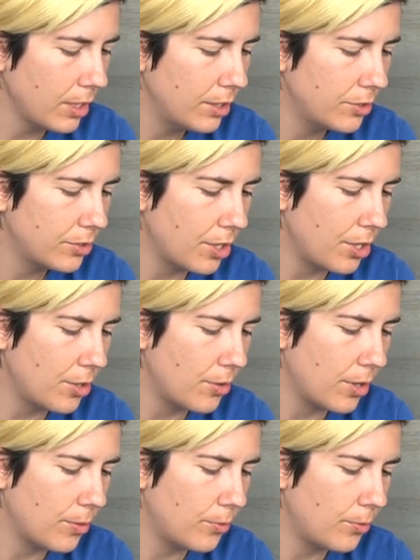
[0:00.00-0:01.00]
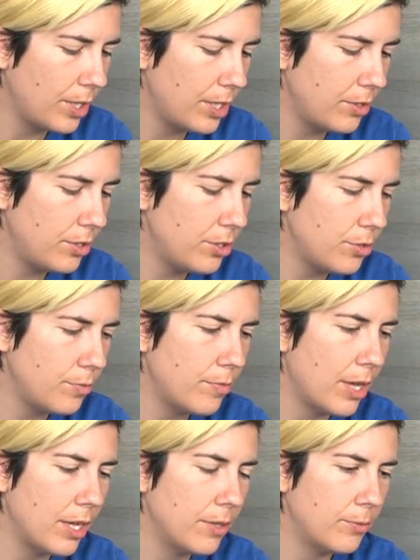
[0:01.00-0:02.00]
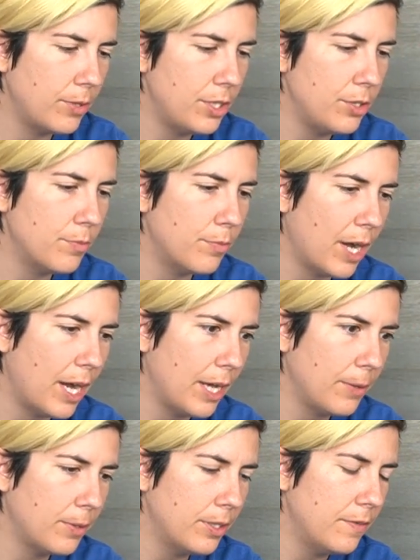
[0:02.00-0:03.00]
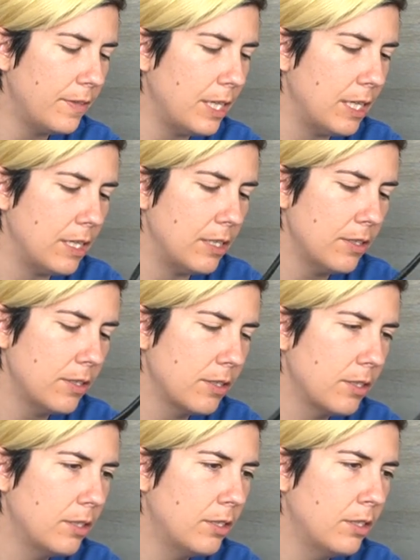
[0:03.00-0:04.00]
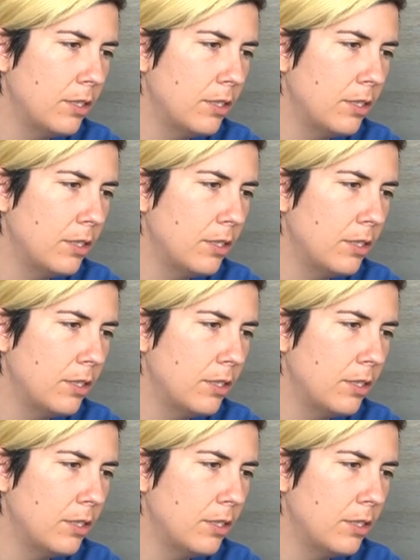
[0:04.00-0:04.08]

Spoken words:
So when you buy one of these